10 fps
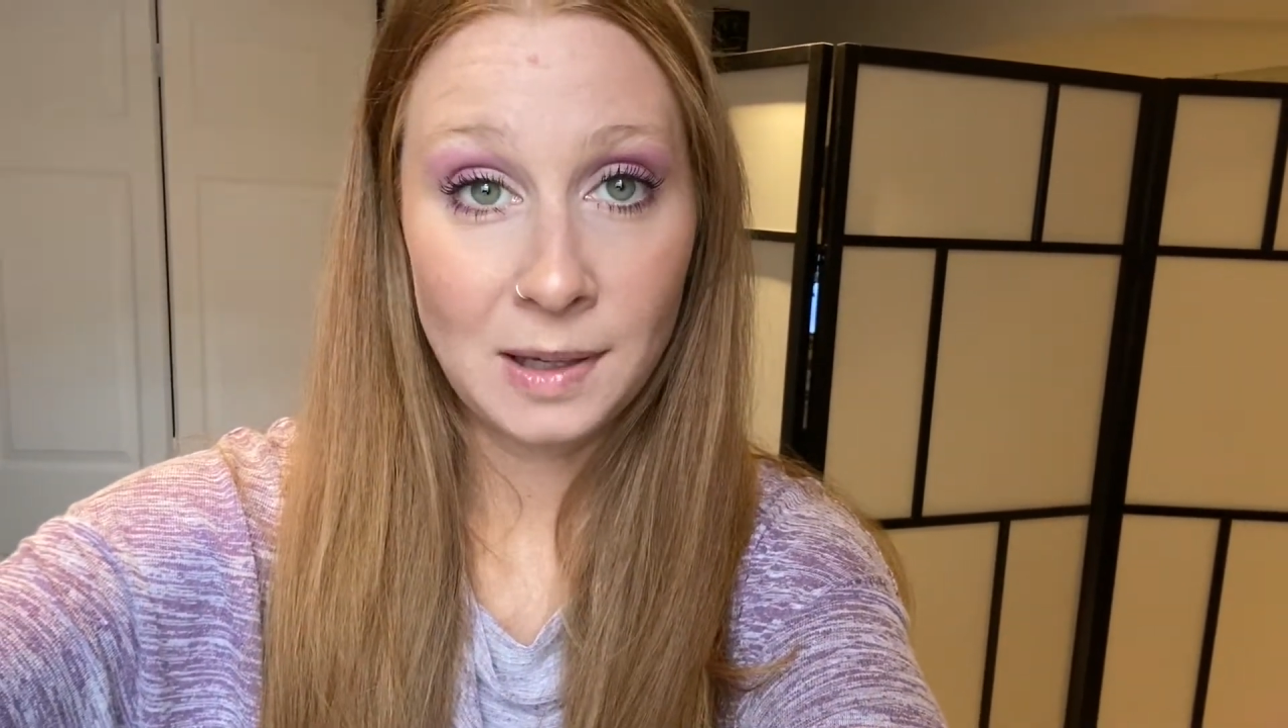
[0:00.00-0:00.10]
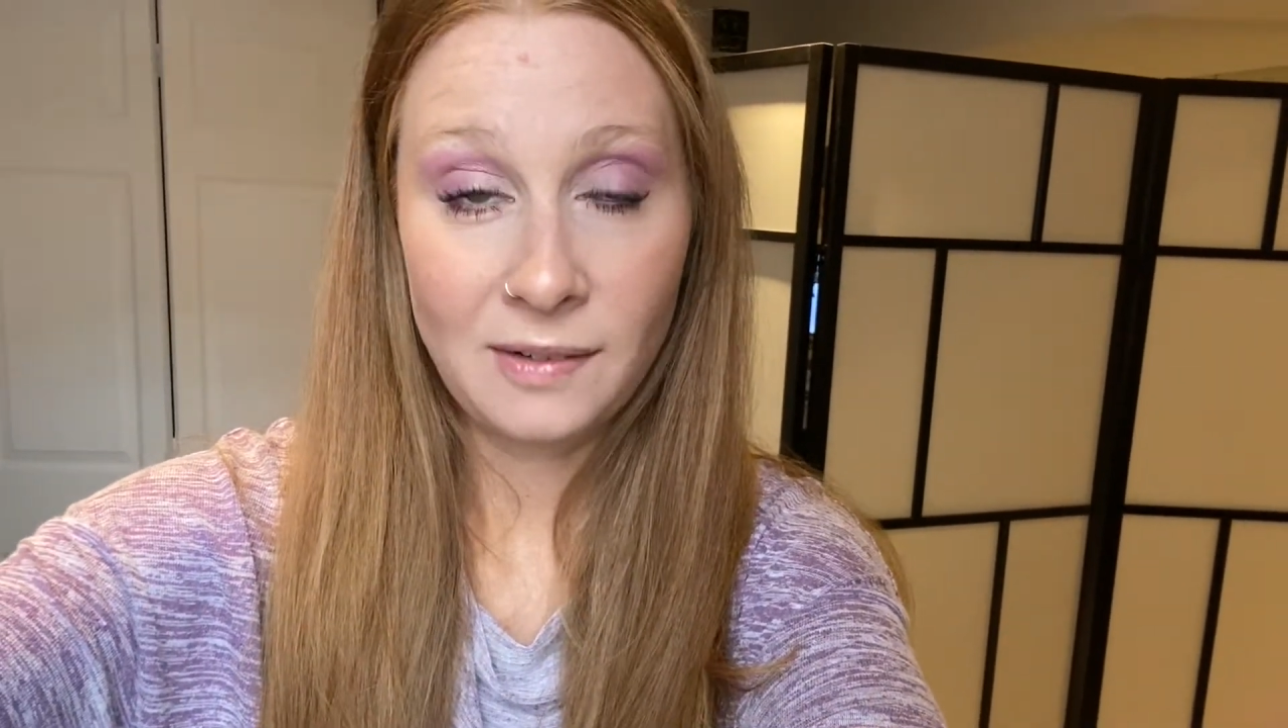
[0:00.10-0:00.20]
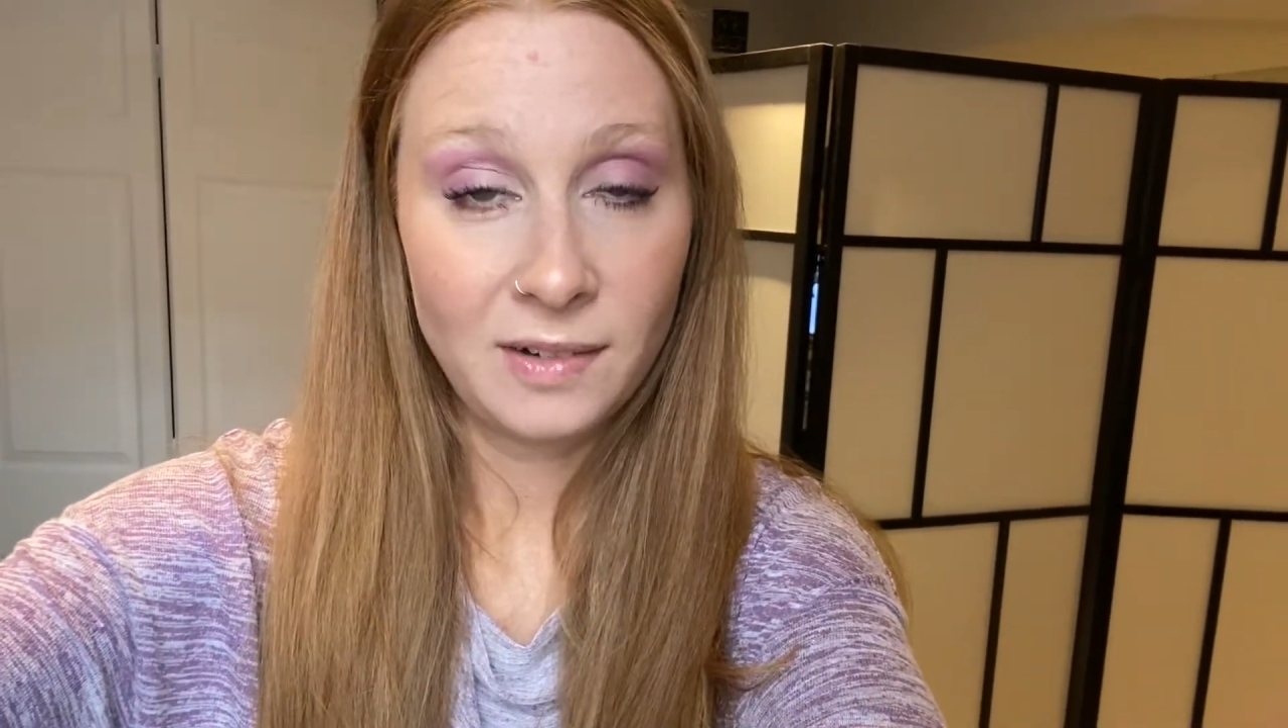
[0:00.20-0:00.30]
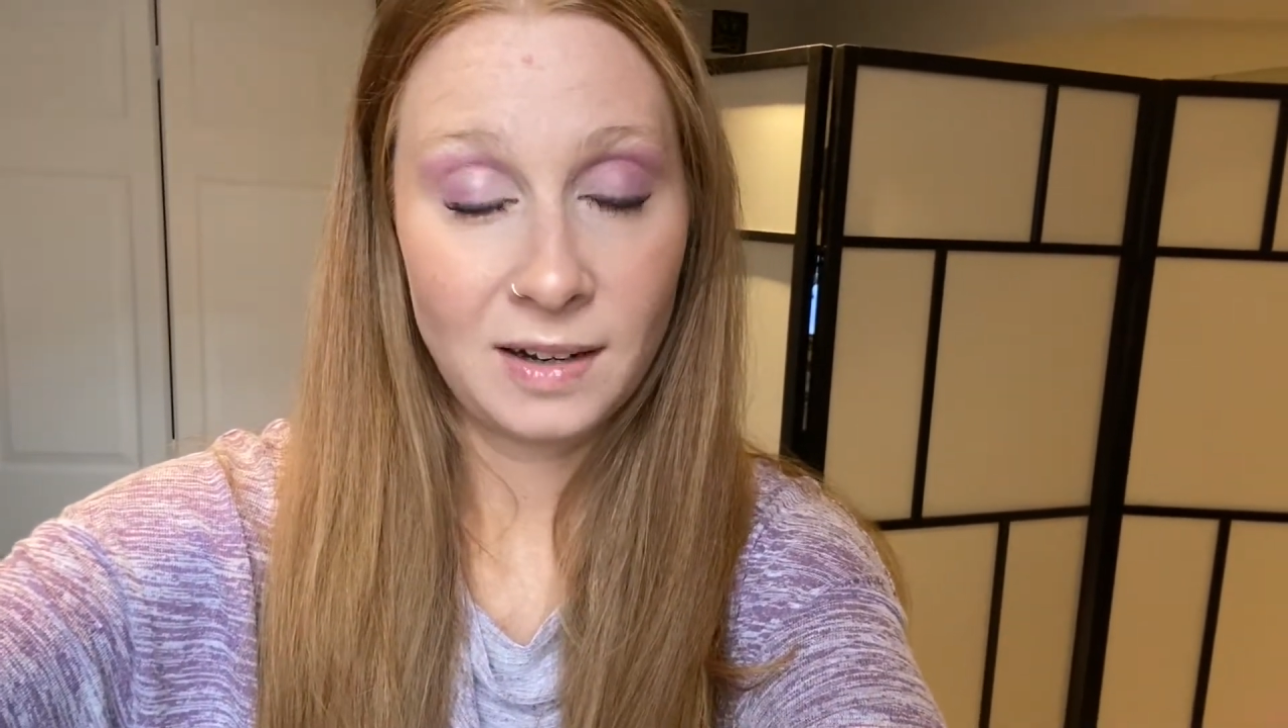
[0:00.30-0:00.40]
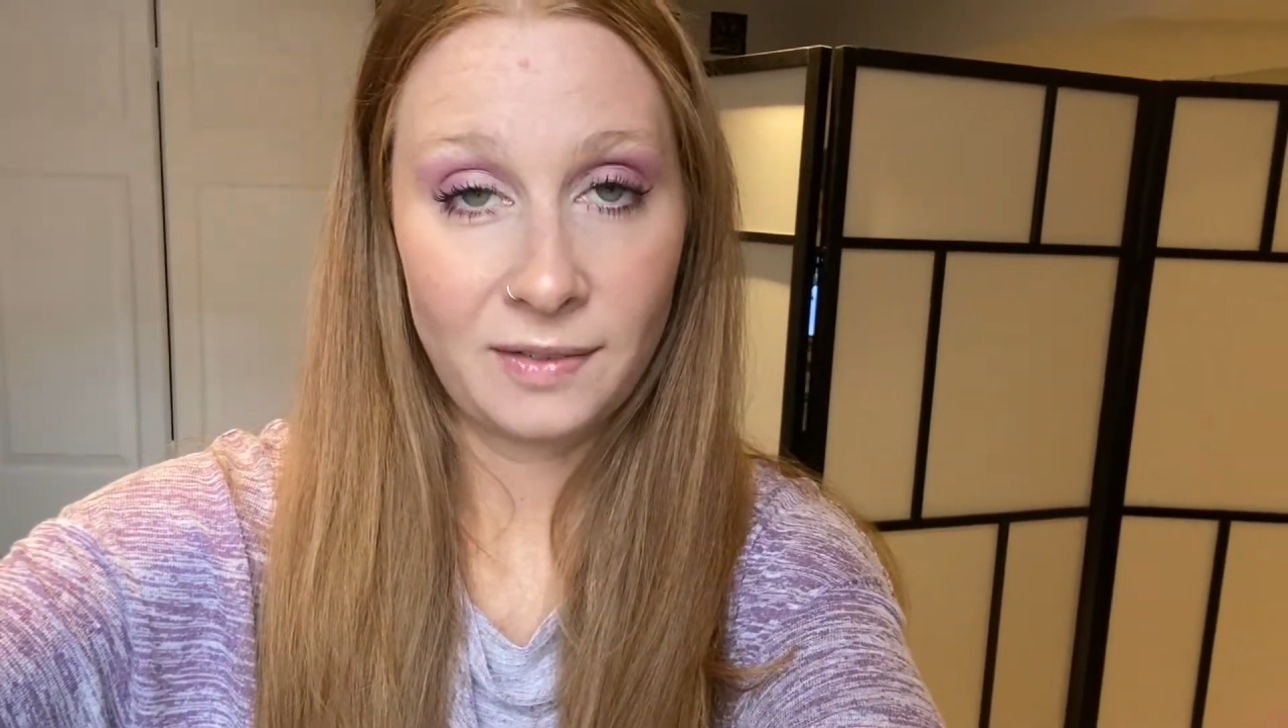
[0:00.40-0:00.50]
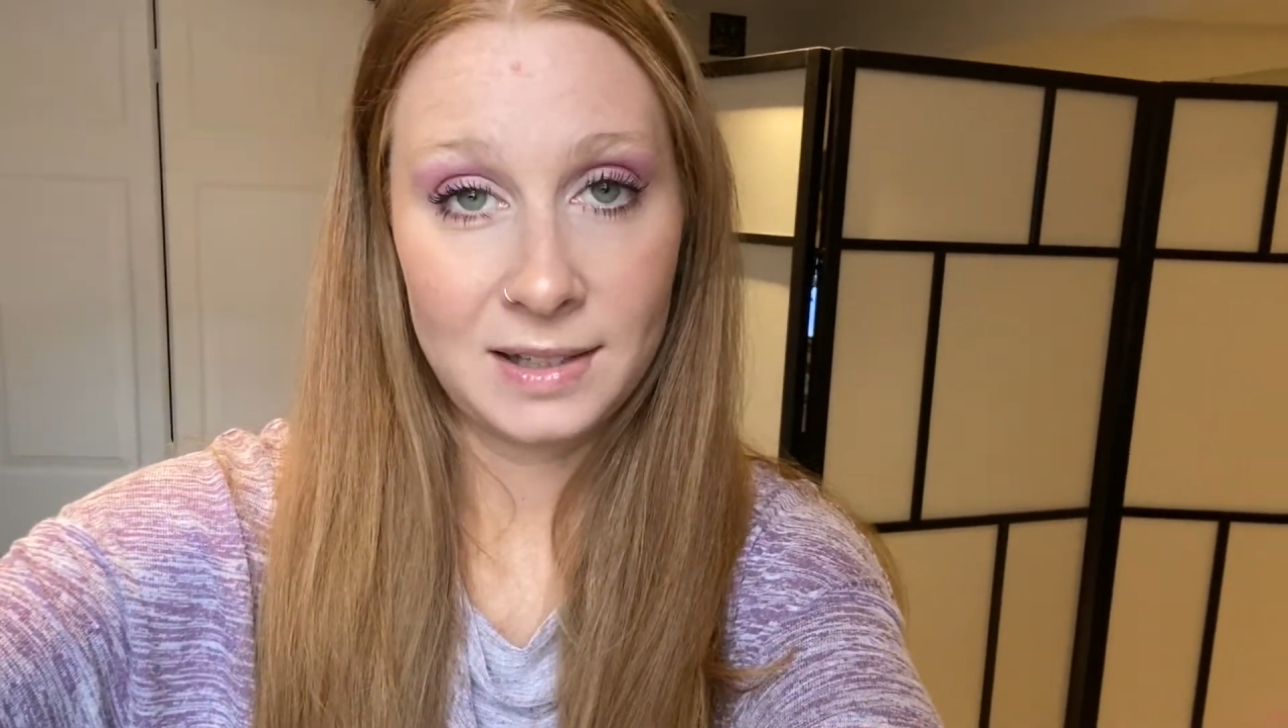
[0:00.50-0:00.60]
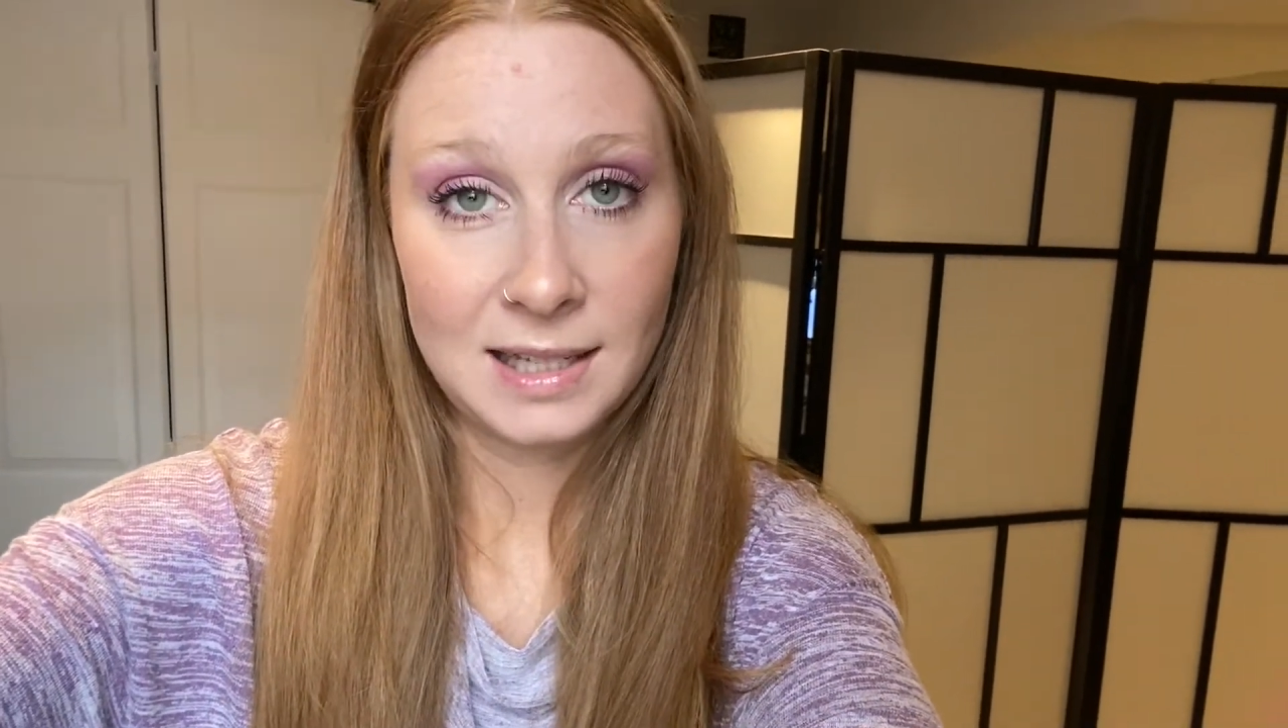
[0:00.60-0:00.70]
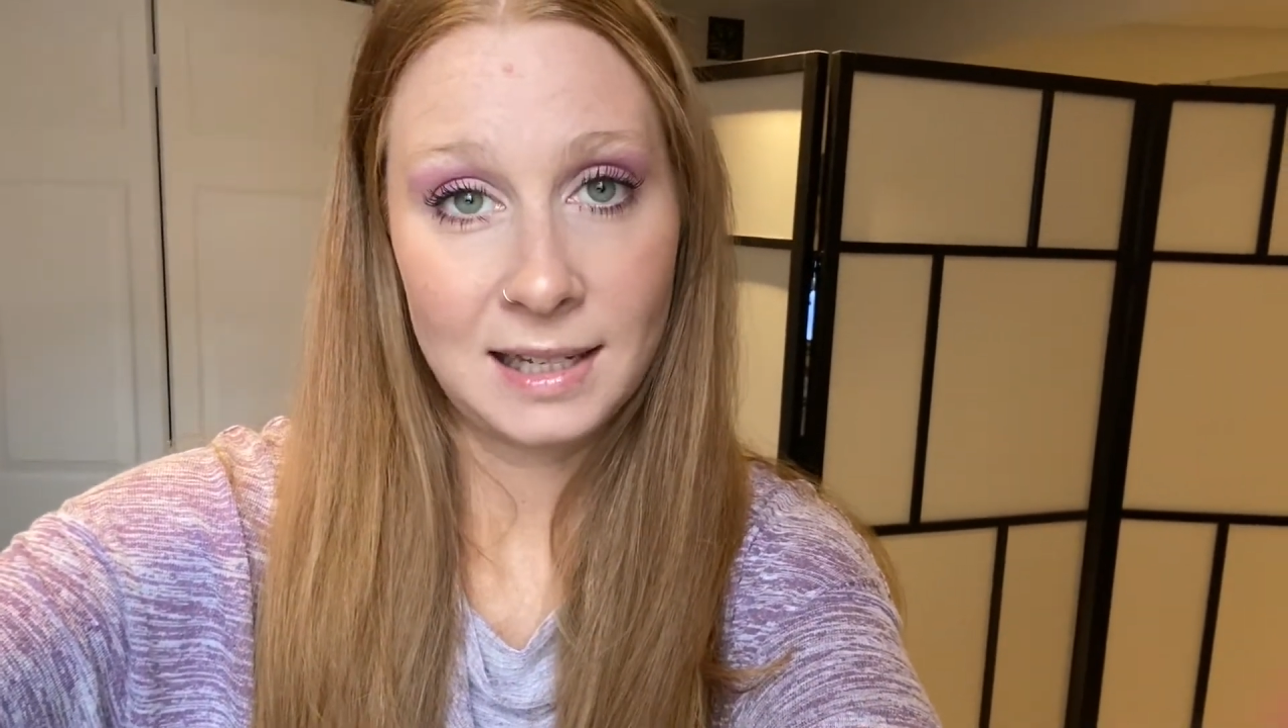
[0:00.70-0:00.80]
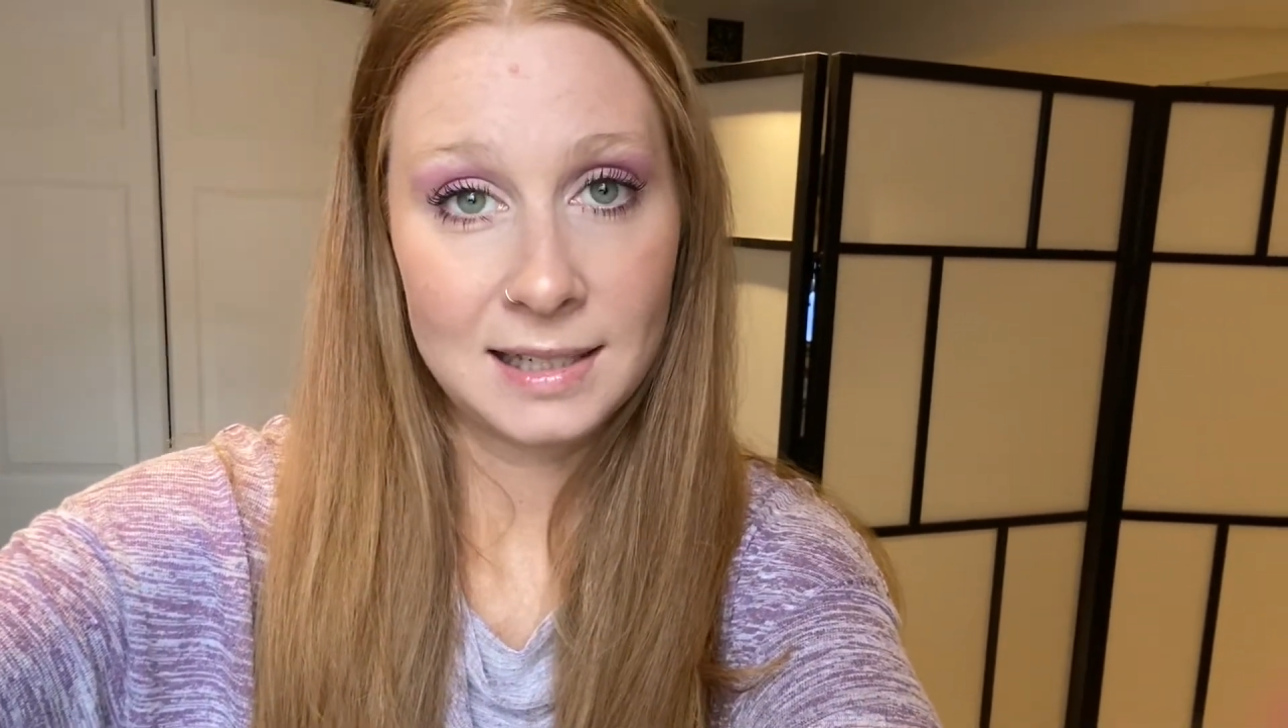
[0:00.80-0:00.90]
even if it's like a